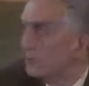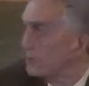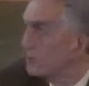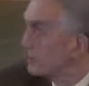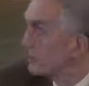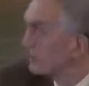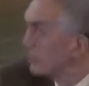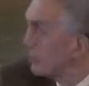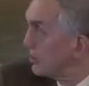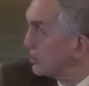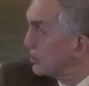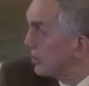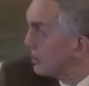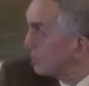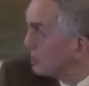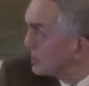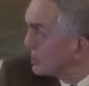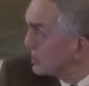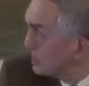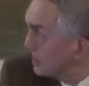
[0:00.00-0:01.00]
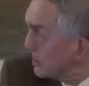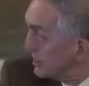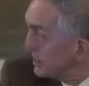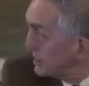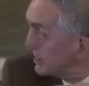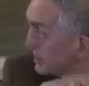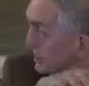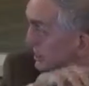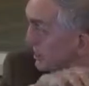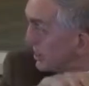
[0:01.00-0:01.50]
but the point I want to
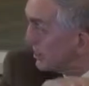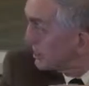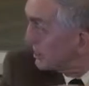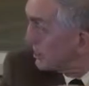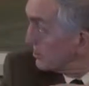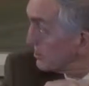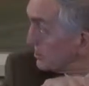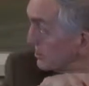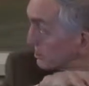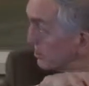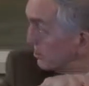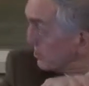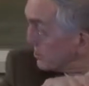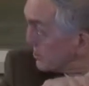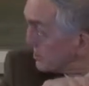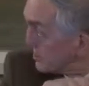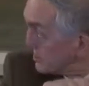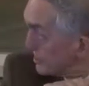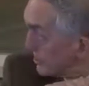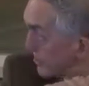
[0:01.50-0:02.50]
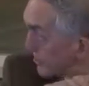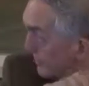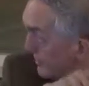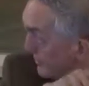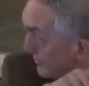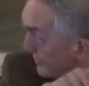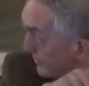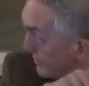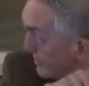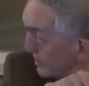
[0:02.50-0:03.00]
make is Ireland, Portugal,
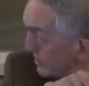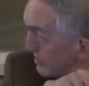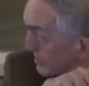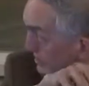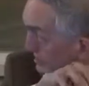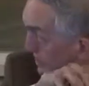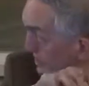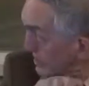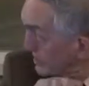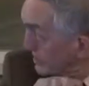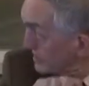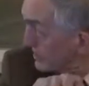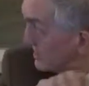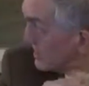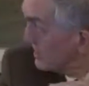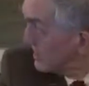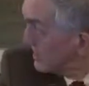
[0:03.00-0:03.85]
Greece